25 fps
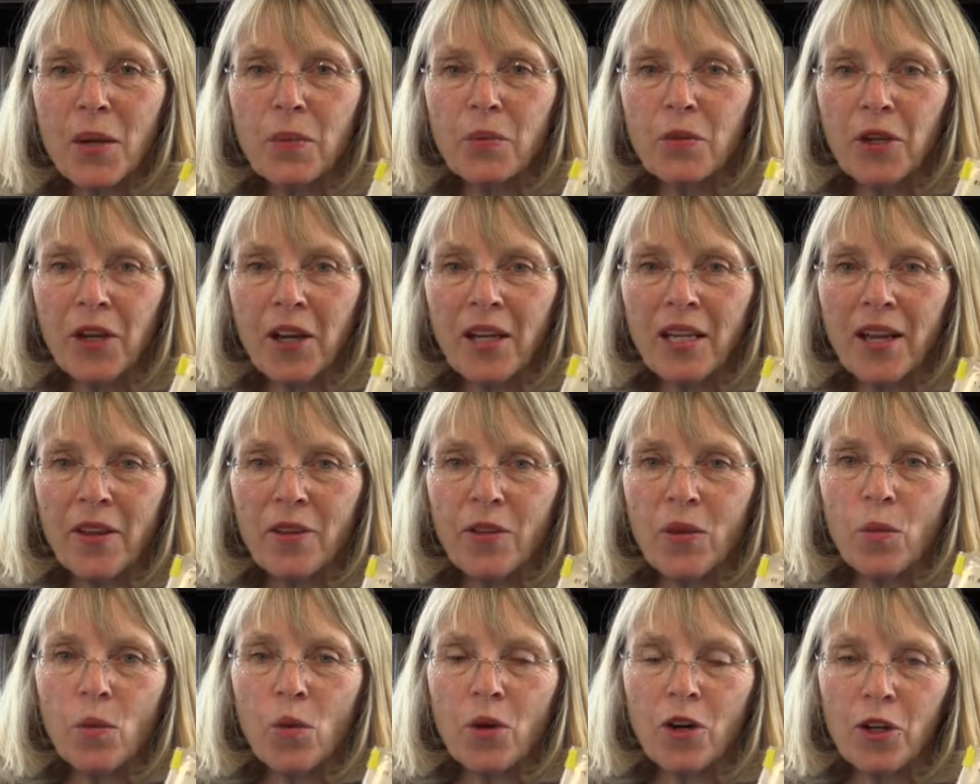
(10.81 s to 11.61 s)
librarian
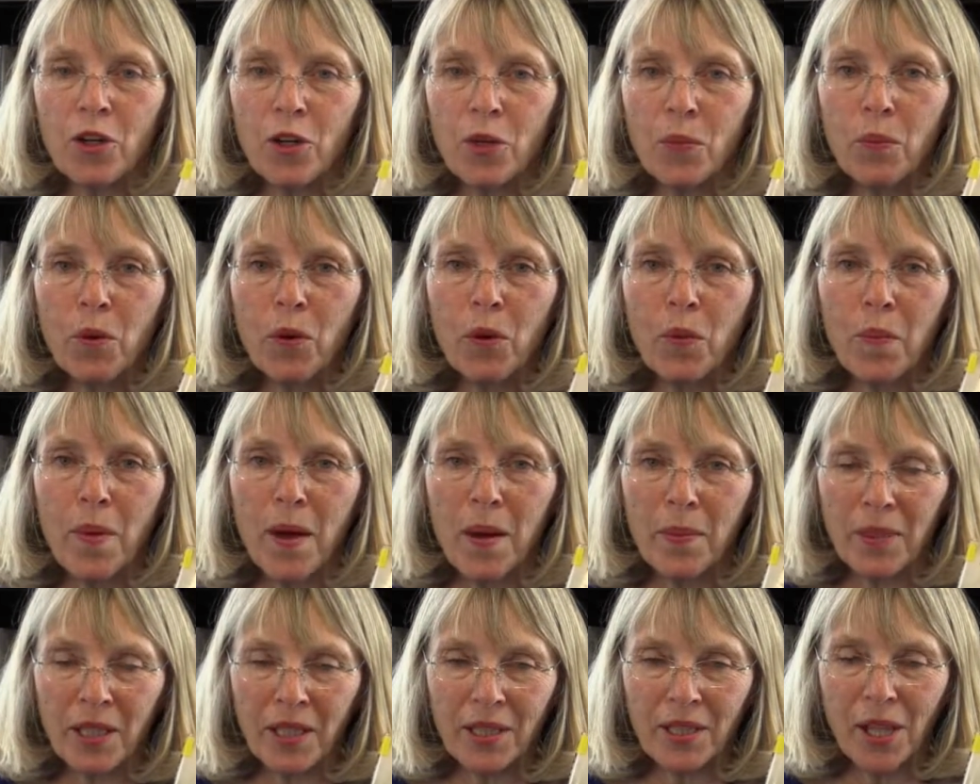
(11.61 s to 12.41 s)
at the Warren U
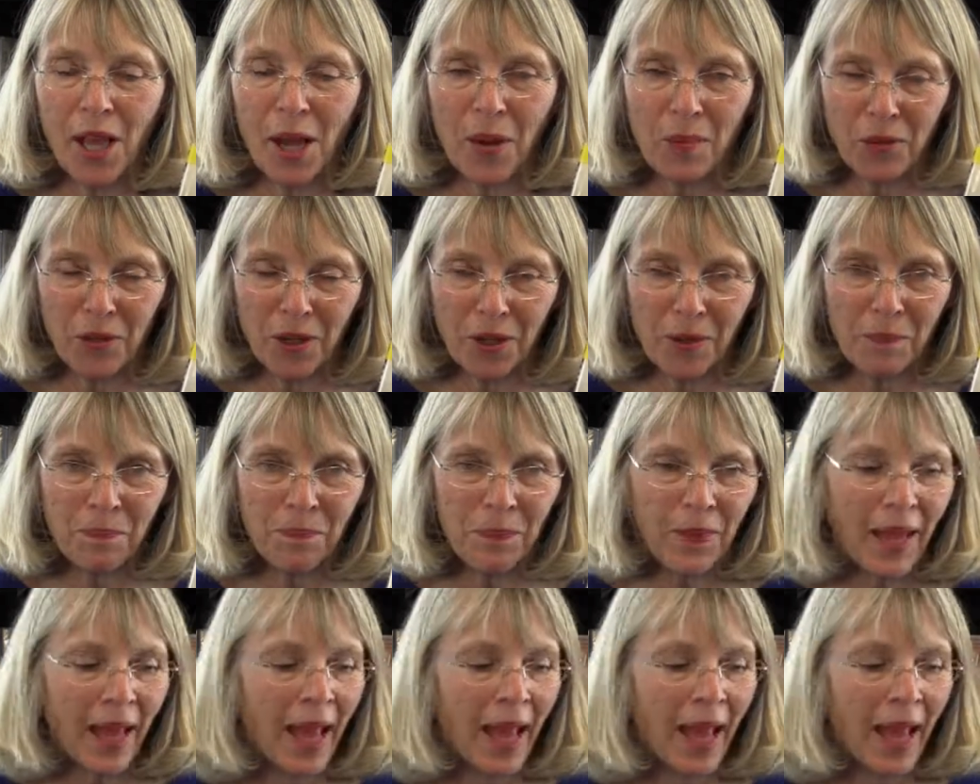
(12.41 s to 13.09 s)
Public Library.